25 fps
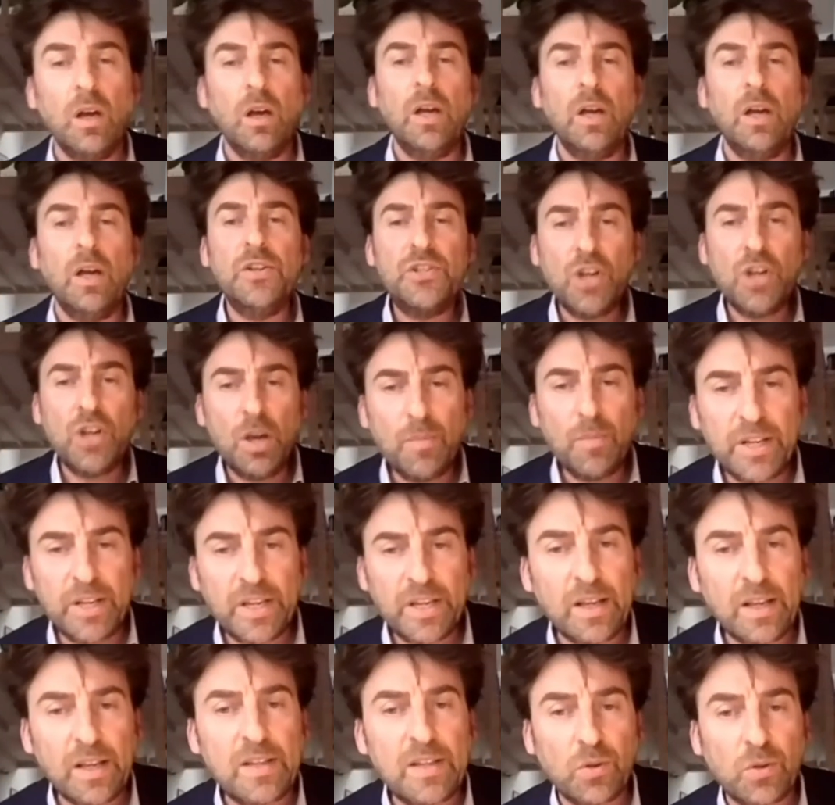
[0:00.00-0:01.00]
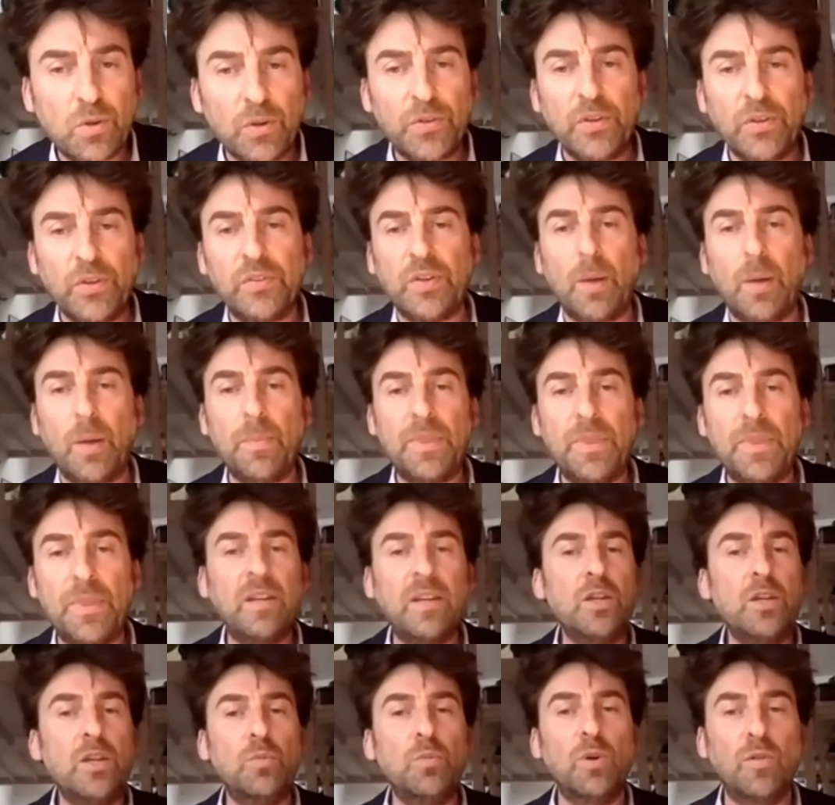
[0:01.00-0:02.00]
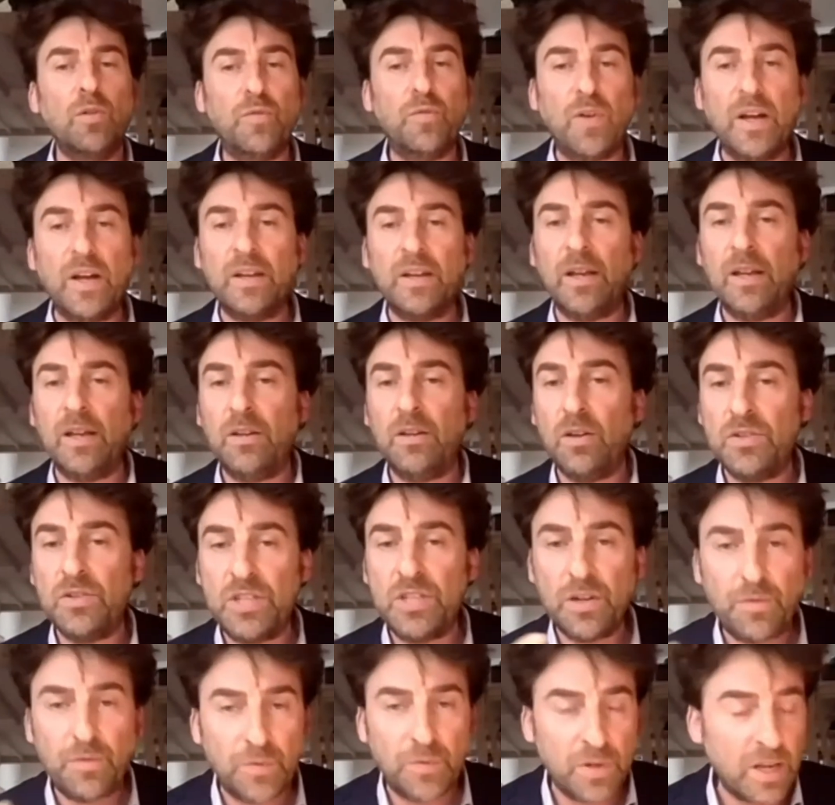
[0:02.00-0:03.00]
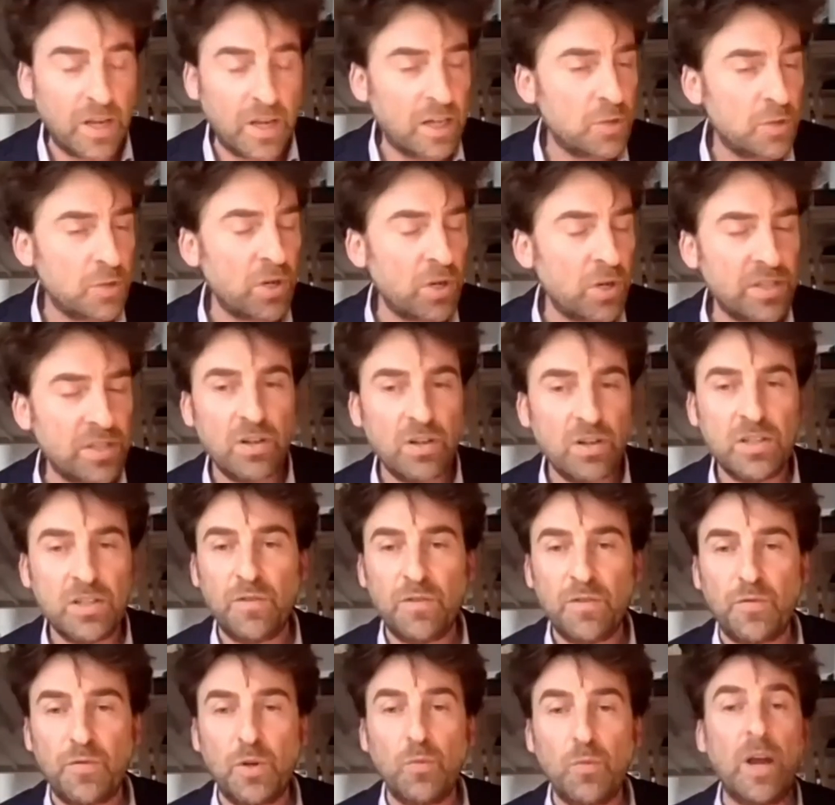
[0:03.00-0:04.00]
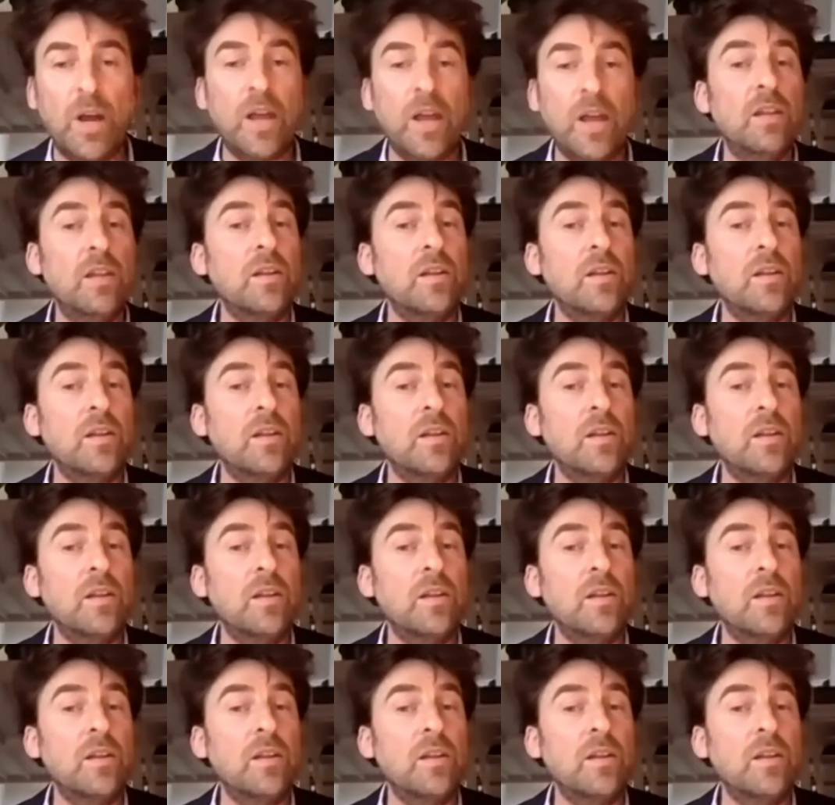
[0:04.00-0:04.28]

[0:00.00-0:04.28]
In Germany, it's also something that you will find in a different, expressed in a different way.